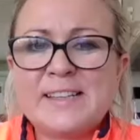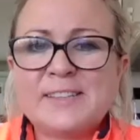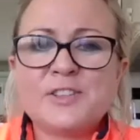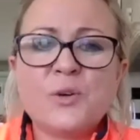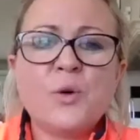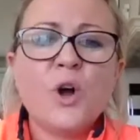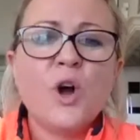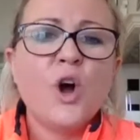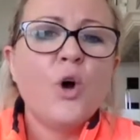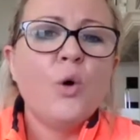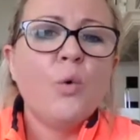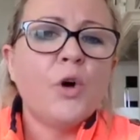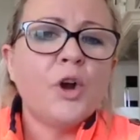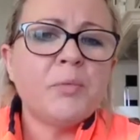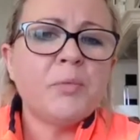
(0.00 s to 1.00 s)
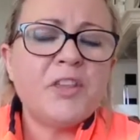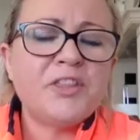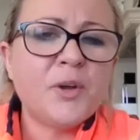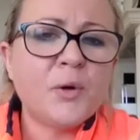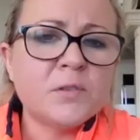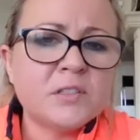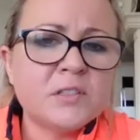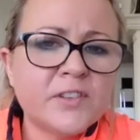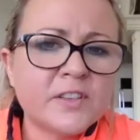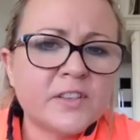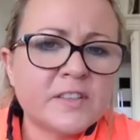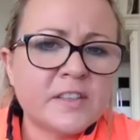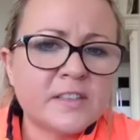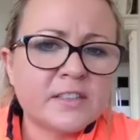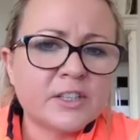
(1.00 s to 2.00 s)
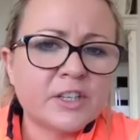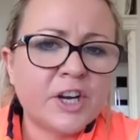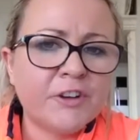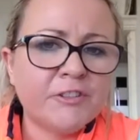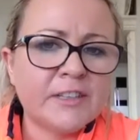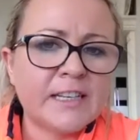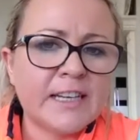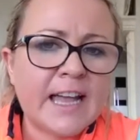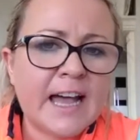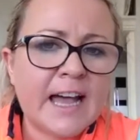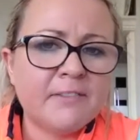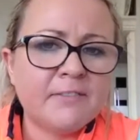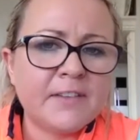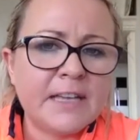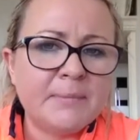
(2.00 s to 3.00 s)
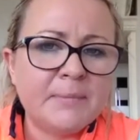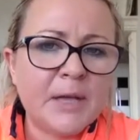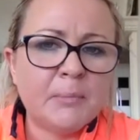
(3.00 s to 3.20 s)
So what about those of us that currently have email